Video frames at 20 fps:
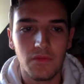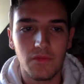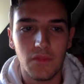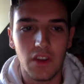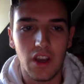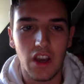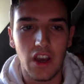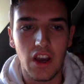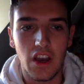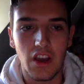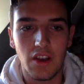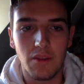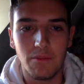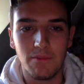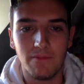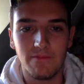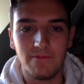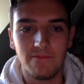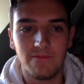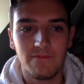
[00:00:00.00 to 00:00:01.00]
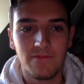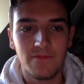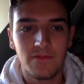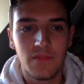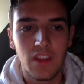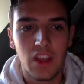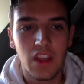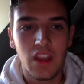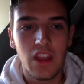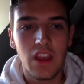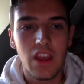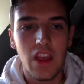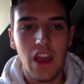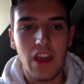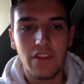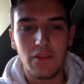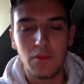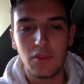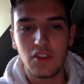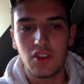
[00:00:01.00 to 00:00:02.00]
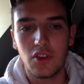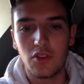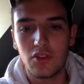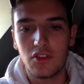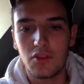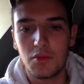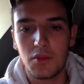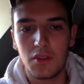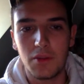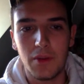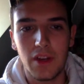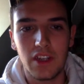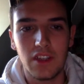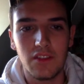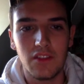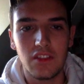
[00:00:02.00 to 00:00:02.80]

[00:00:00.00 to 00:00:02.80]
And from a soldier's perspective,